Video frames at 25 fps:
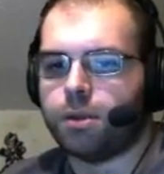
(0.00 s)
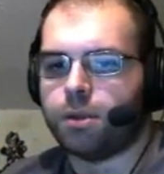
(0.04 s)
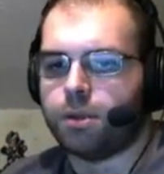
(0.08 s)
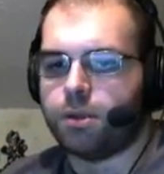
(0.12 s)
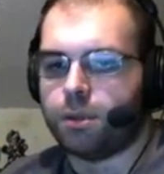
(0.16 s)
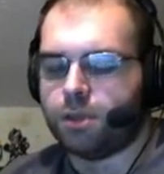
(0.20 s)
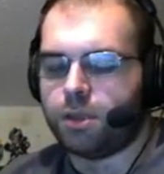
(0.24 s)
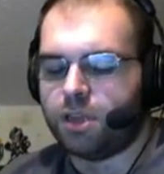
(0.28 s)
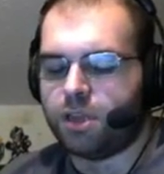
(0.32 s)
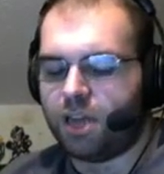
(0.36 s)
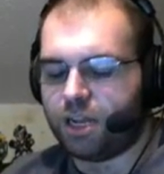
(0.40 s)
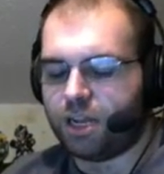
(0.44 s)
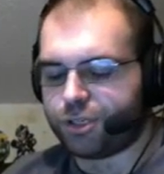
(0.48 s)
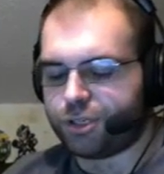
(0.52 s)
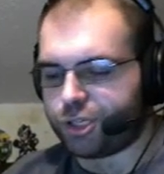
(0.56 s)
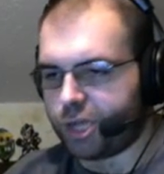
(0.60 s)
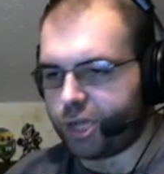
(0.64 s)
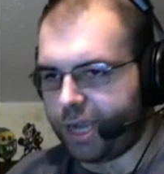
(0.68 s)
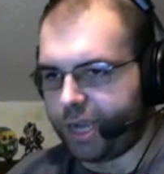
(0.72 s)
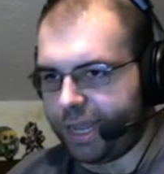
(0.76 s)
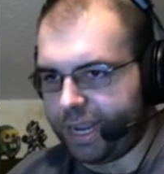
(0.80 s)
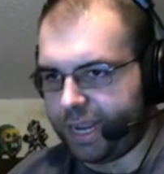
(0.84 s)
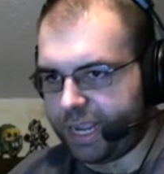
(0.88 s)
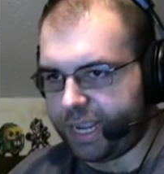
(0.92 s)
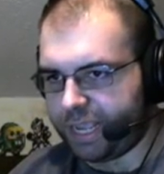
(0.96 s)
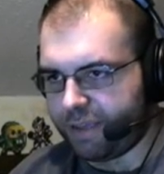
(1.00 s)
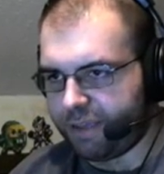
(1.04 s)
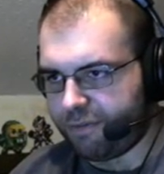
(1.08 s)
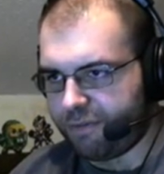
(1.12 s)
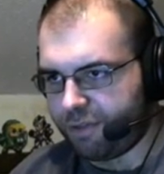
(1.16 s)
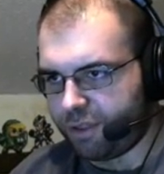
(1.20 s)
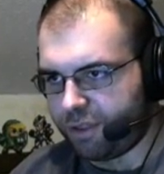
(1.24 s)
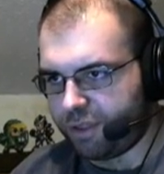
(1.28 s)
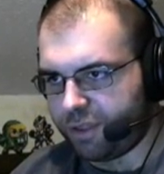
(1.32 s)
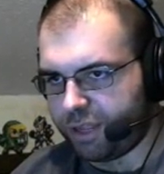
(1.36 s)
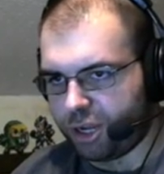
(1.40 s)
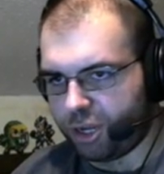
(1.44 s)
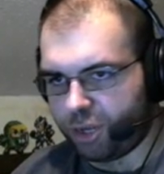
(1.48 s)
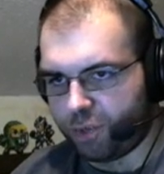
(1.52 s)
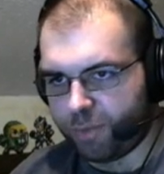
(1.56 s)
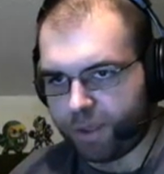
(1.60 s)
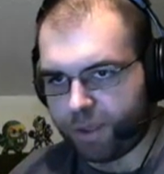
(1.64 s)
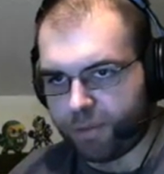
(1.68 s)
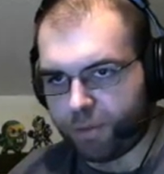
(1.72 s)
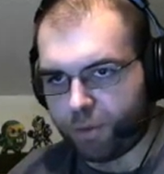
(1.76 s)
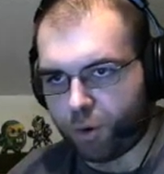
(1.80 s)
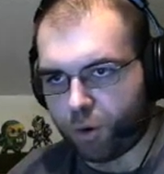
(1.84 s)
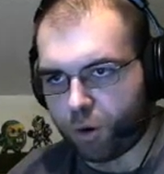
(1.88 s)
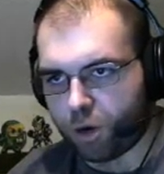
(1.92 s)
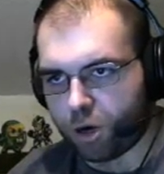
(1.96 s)
I'll try to give a little bit
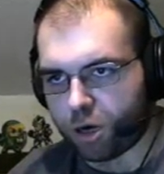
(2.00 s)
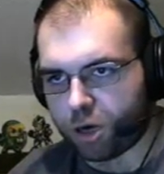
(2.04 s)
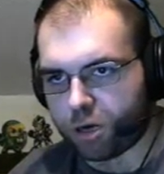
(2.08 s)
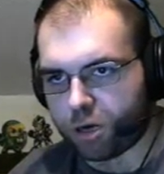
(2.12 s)
more